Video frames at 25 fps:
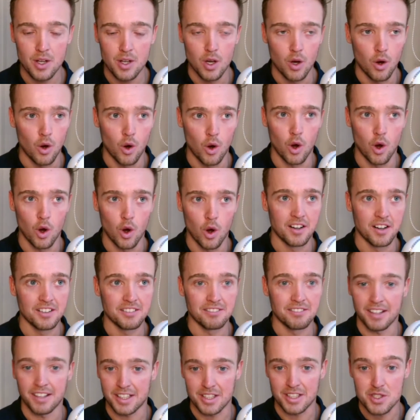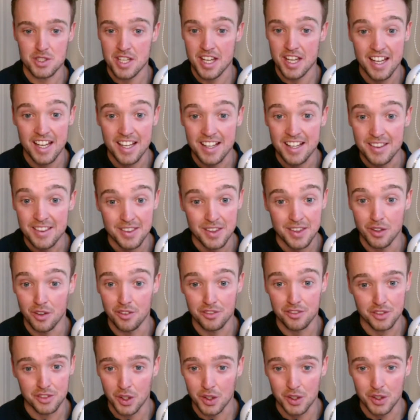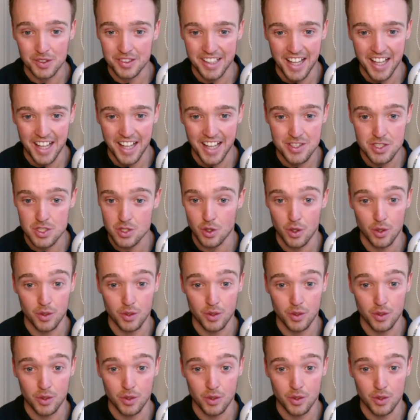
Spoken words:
or like you say, they'll have Googled the answer,